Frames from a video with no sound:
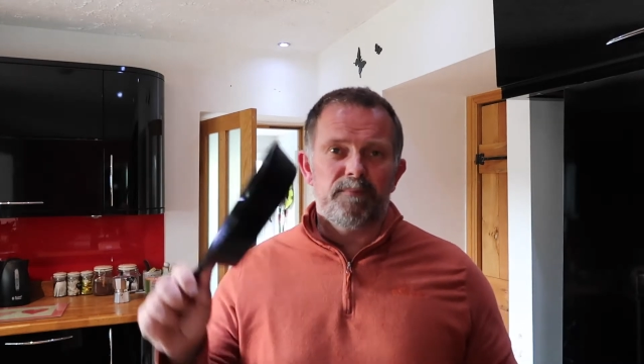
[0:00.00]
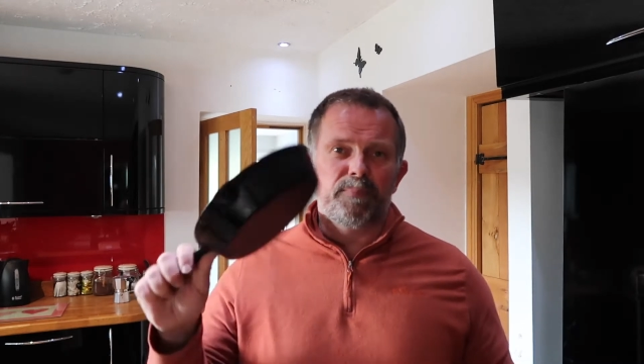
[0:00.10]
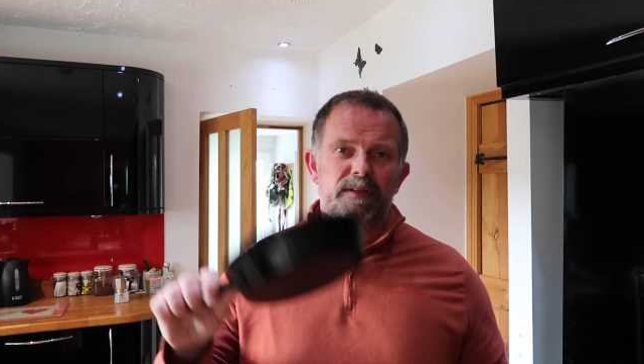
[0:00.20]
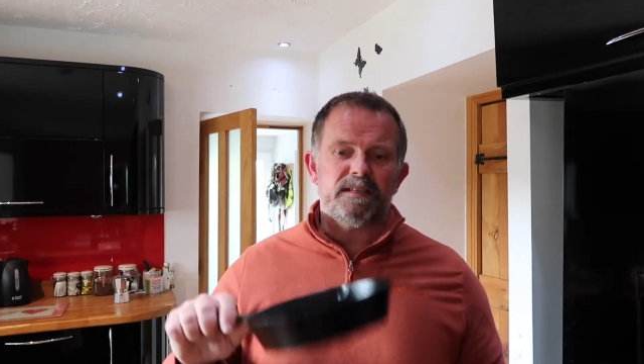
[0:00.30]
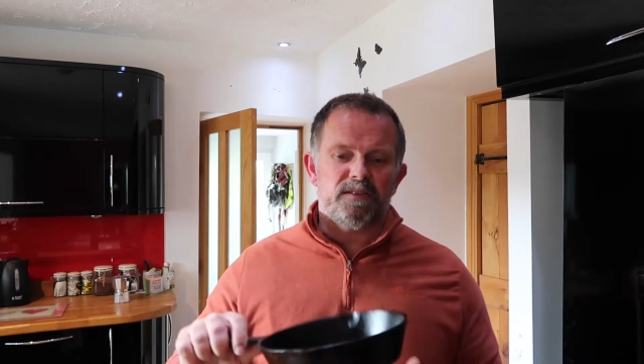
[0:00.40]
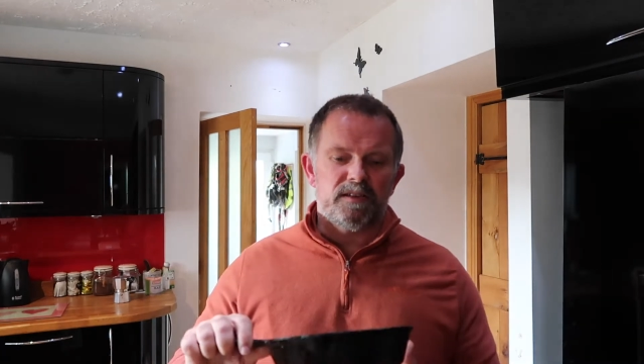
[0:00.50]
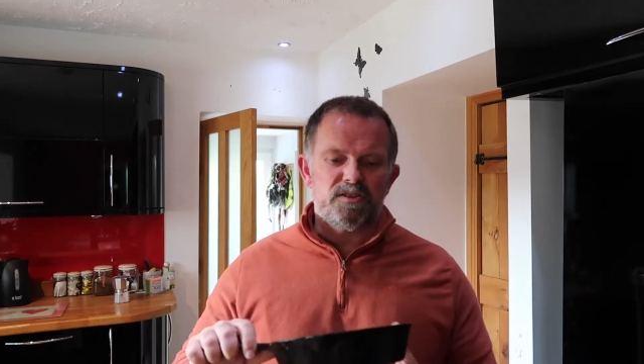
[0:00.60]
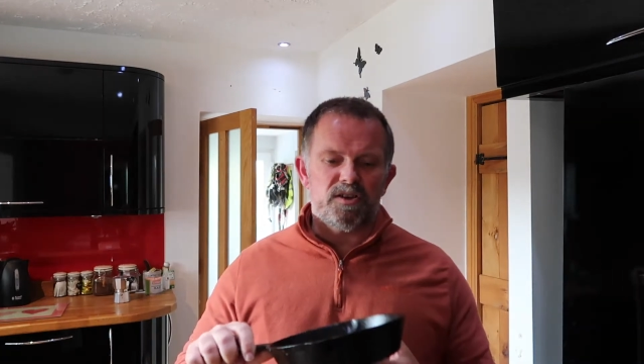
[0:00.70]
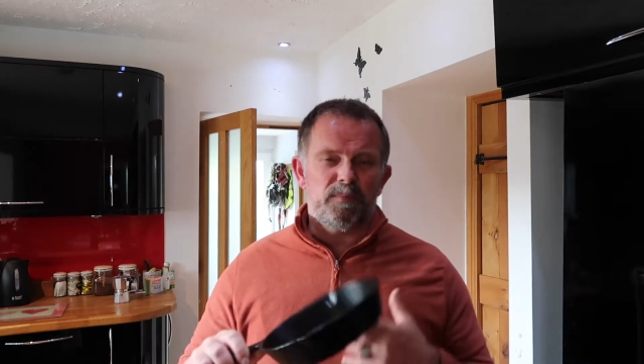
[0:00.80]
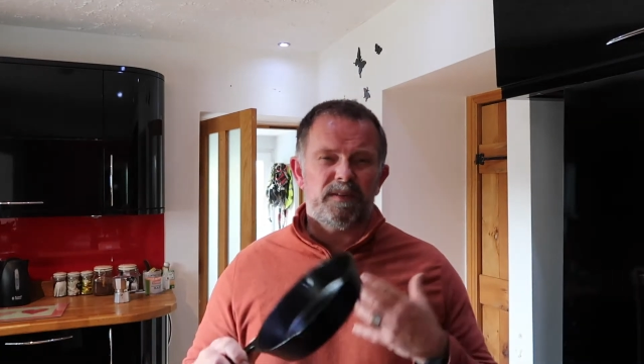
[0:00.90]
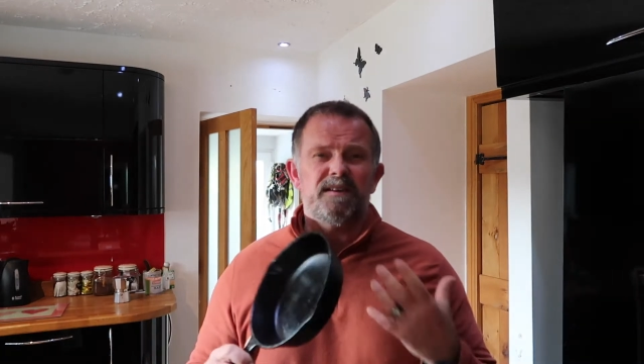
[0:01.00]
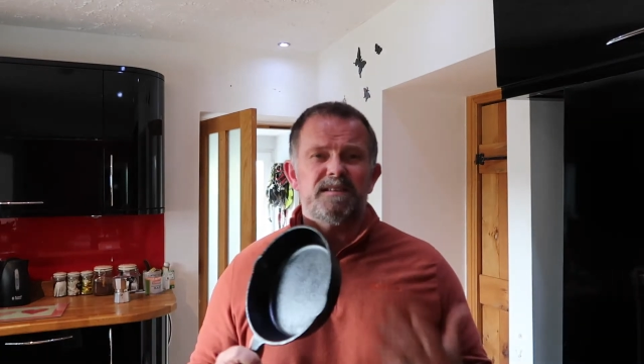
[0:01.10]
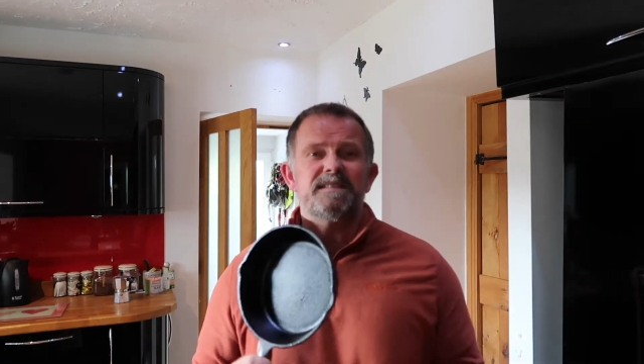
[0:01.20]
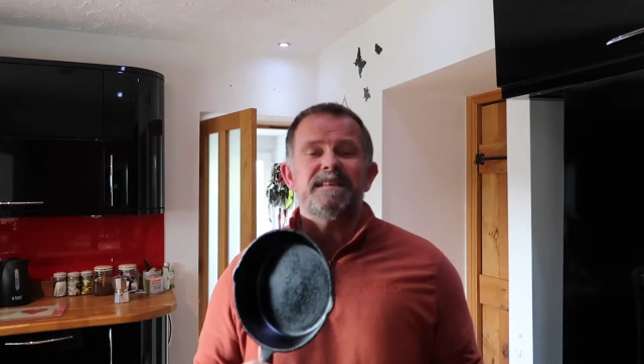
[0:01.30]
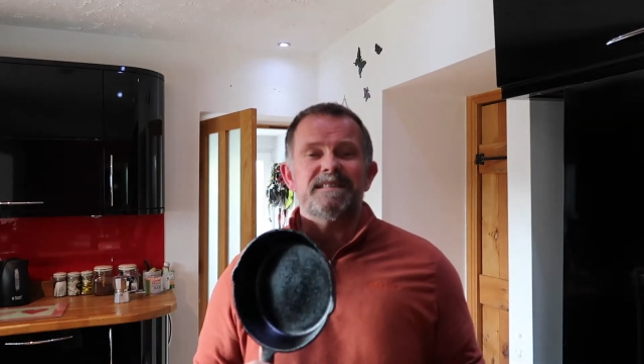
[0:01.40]
and put this on the top with a
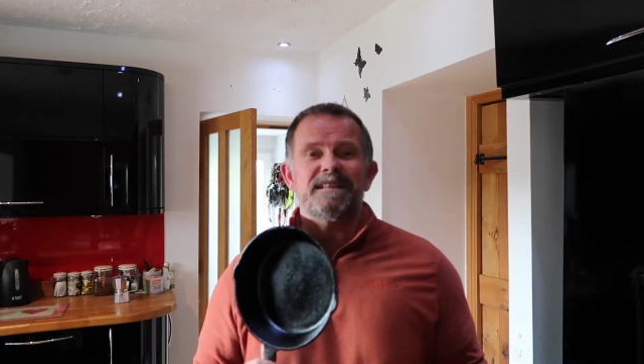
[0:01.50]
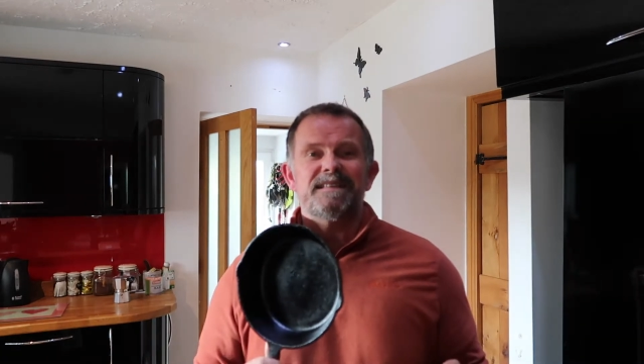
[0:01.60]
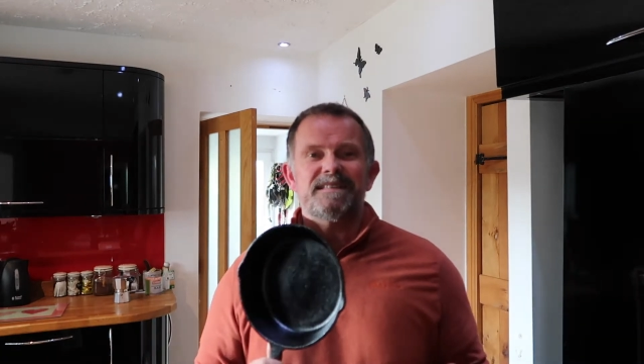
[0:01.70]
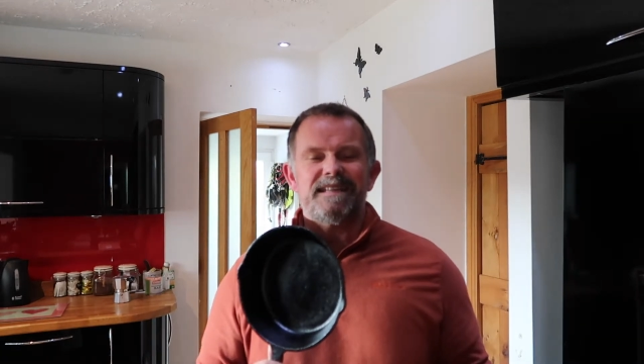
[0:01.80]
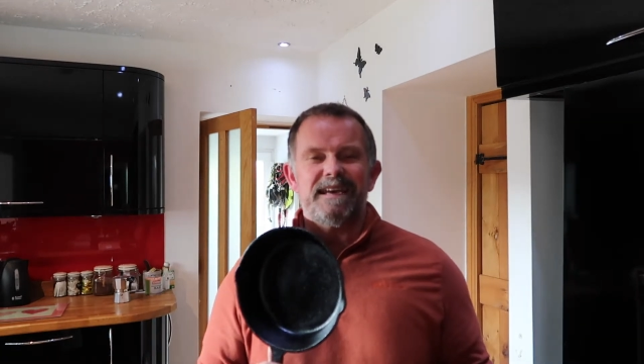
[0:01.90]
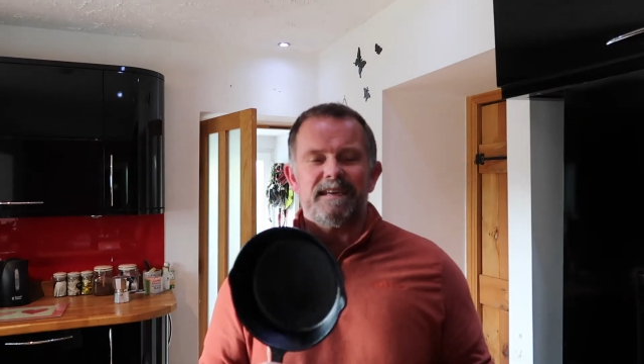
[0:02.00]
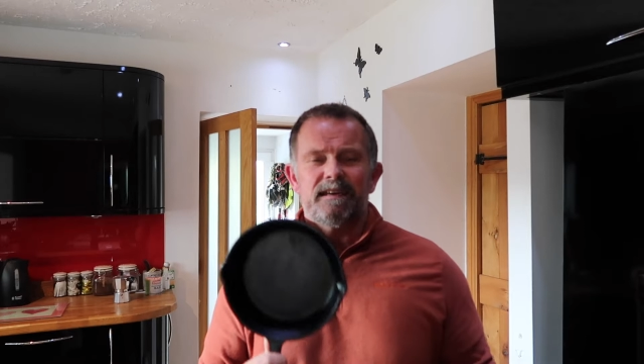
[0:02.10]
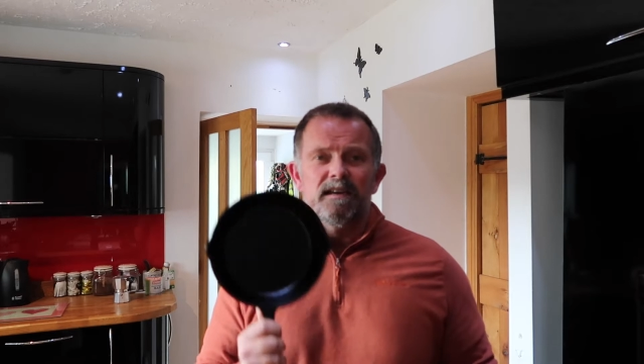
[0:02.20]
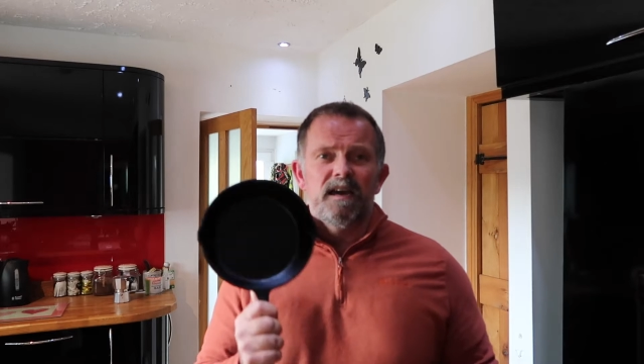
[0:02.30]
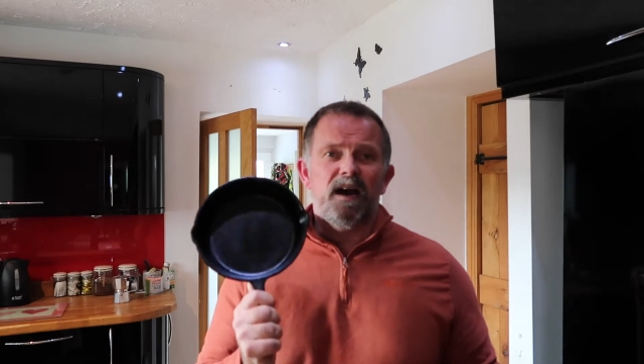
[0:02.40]
nice sizzling steak.